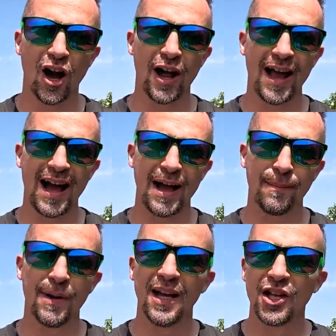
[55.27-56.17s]
I
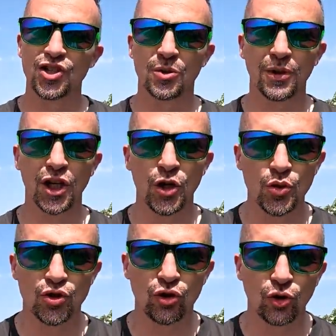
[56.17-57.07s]
am somebody who
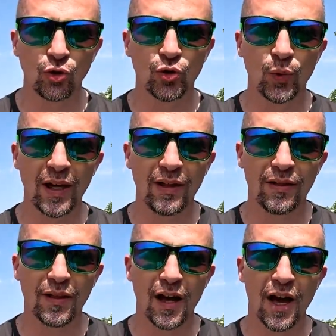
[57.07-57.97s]
struggled with
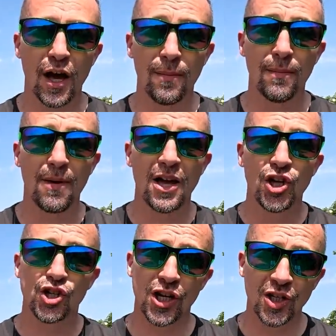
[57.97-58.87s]

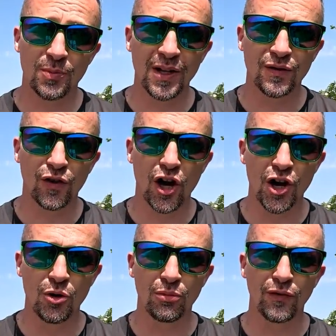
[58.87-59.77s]
shin splints for
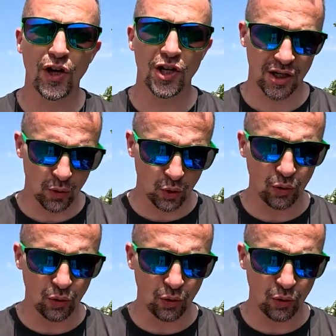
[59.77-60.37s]
a number of years now.